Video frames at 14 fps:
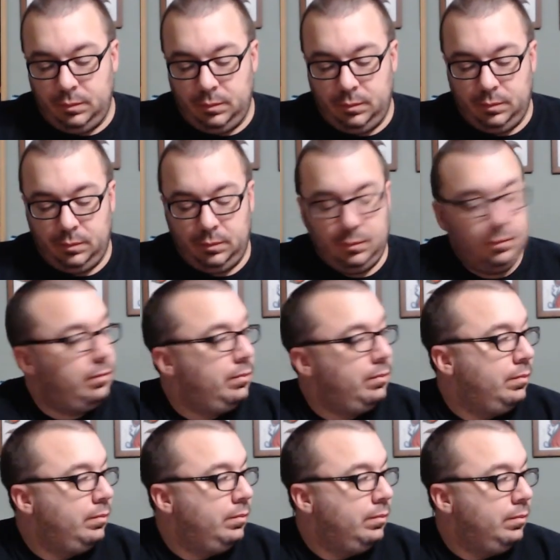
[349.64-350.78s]

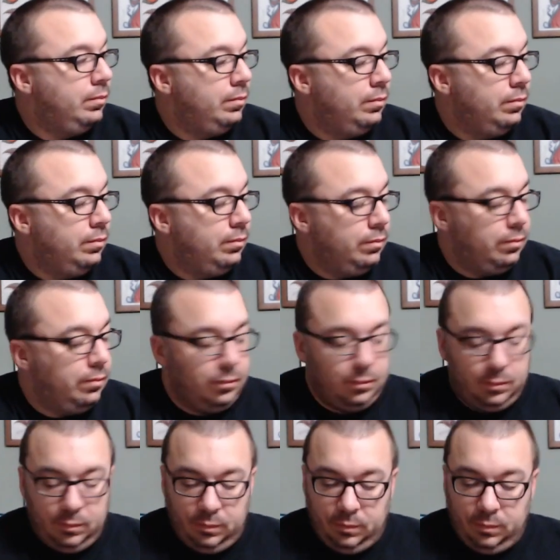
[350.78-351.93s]

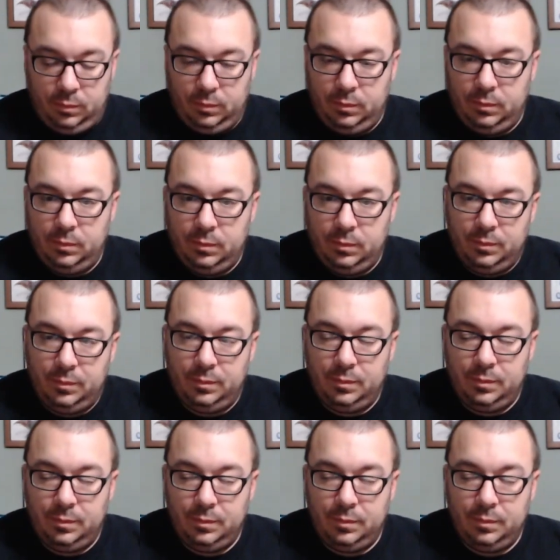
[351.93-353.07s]

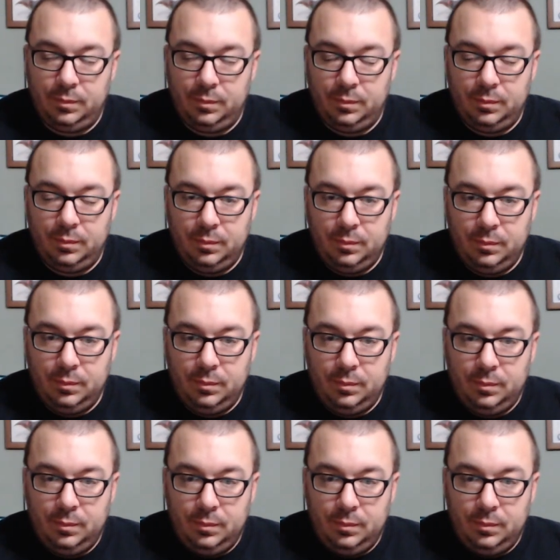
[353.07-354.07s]
No words are spoken by the person on screen.